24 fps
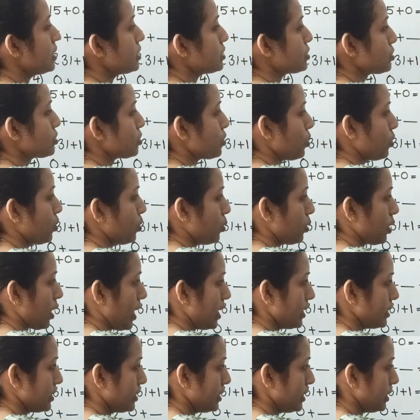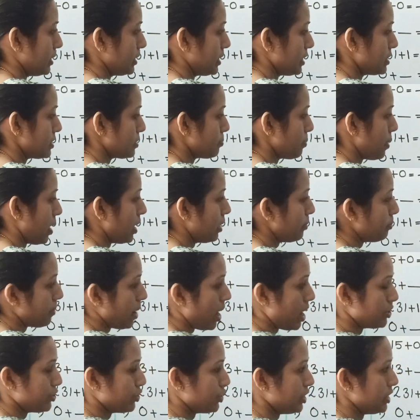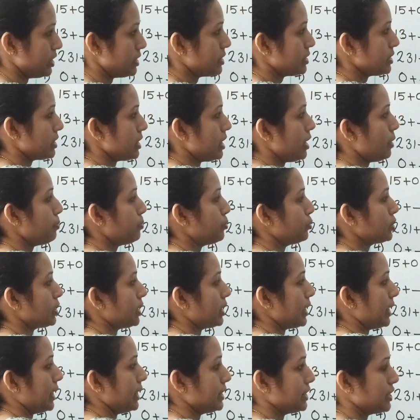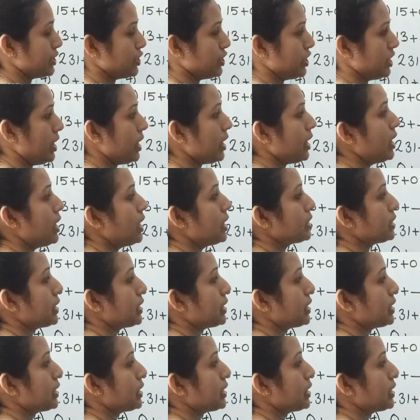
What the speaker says: So right here, that's margin is here. Put the date here.